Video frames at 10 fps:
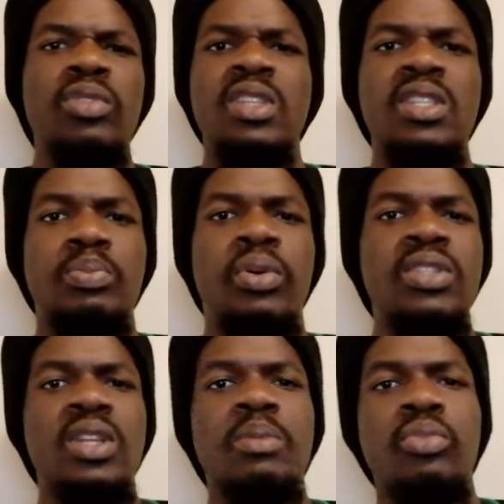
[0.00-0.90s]
since
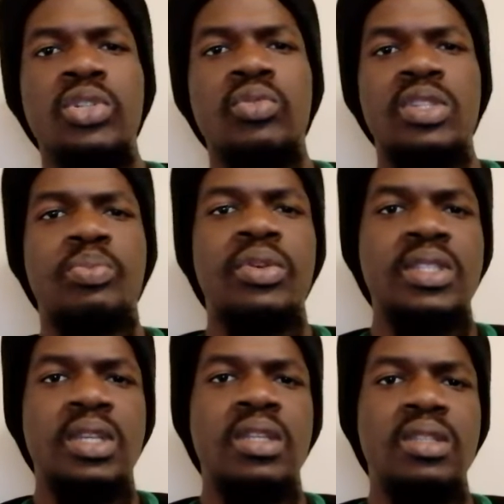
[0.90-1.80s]
President Bush was
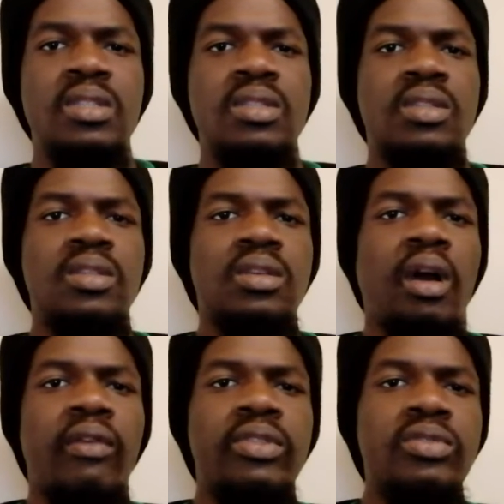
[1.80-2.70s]
president
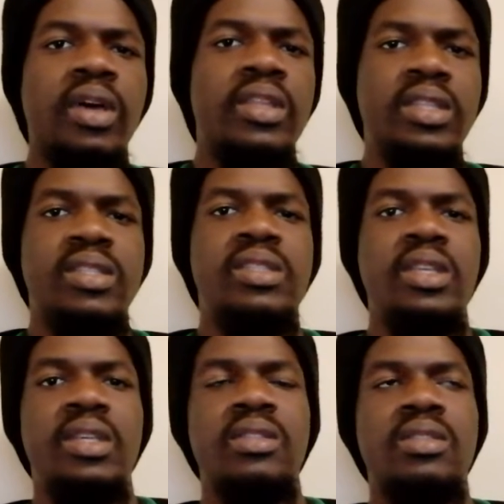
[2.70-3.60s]
of the United
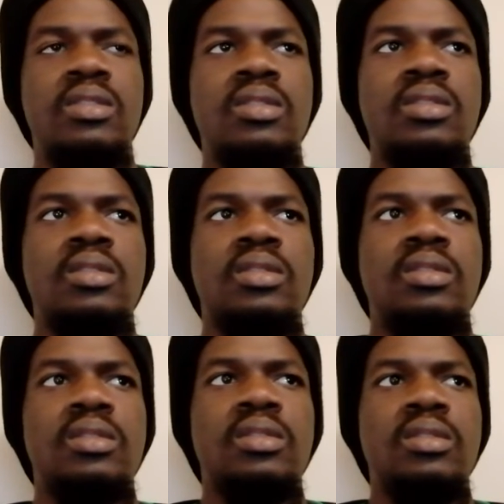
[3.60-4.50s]
States.
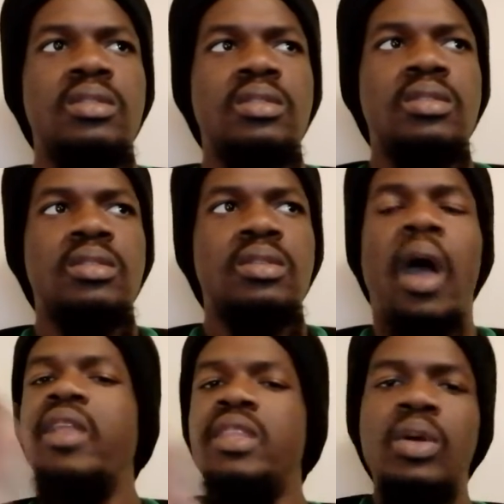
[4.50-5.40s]

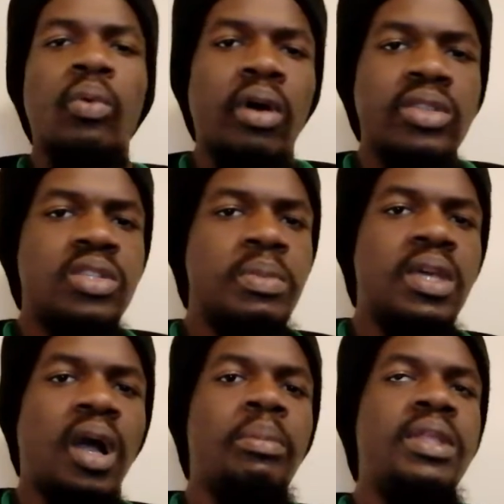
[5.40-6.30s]
And they want to
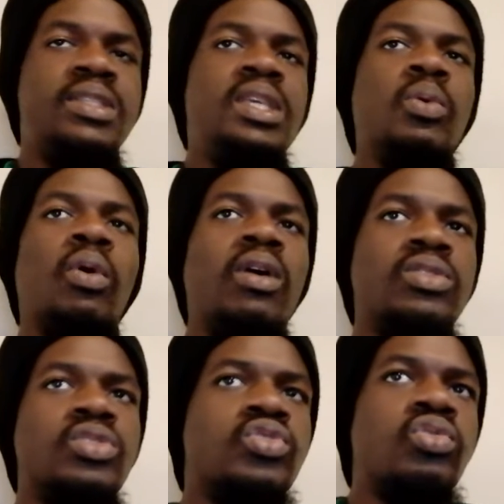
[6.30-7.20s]
make amends. They
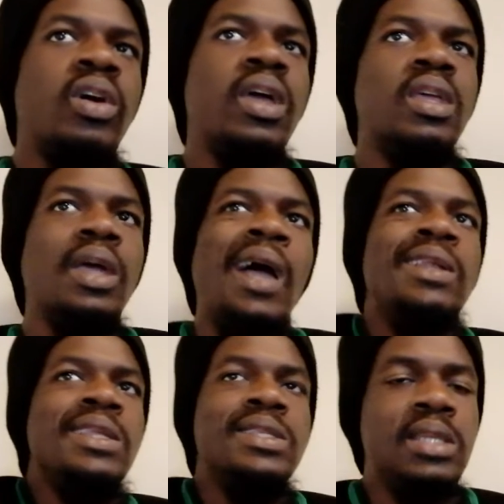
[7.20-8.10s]
want to try
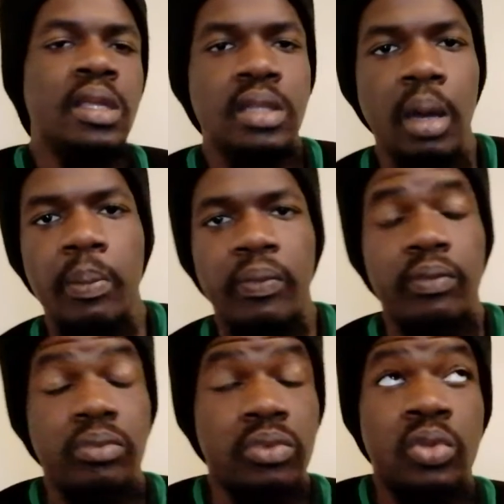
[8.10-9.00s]
at least get top
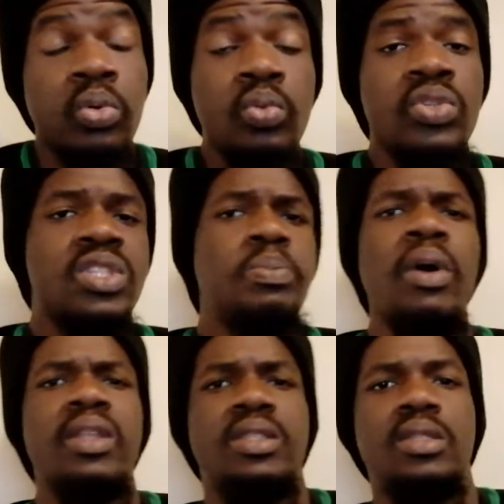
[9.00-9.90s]
two
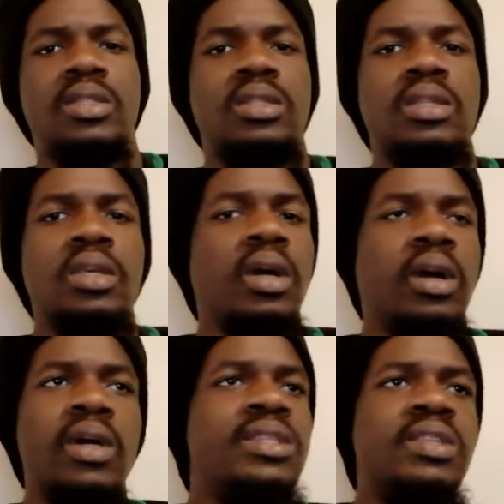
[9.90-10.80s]
spot.
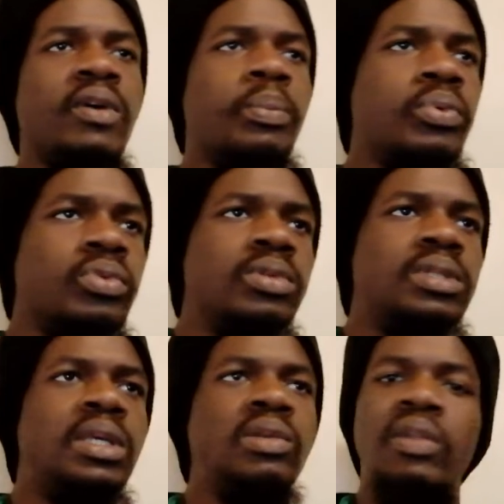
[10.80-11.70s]
Because
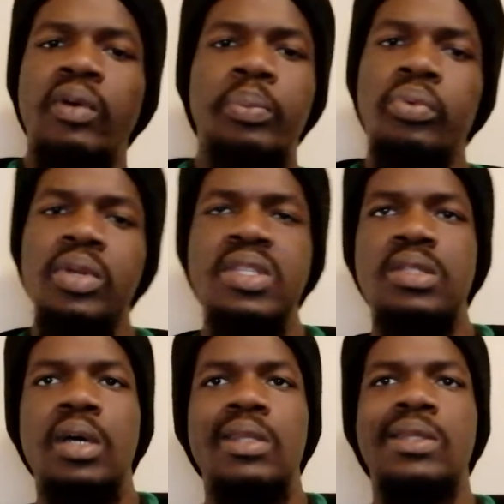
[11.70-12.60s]
Liverpool, you know, Liverpool is
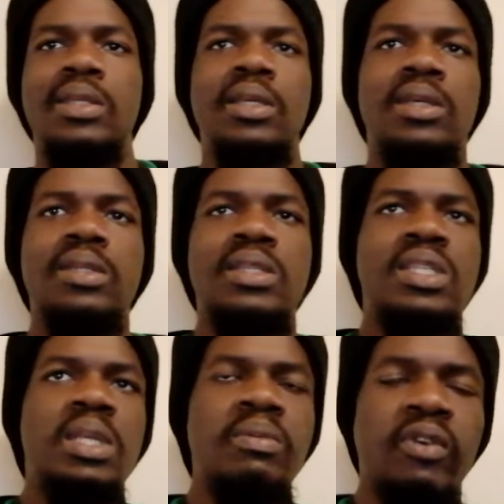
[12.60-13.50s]
not the
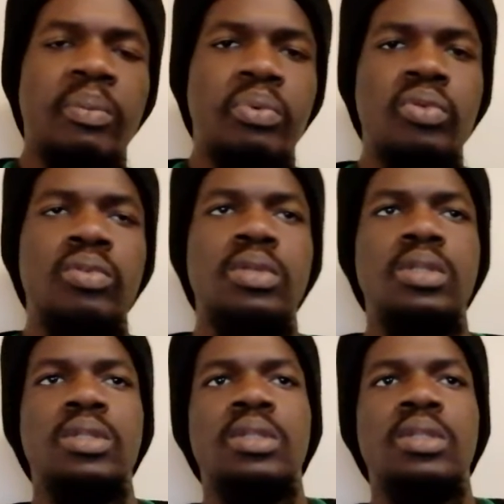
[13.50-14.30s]
same Liverpool.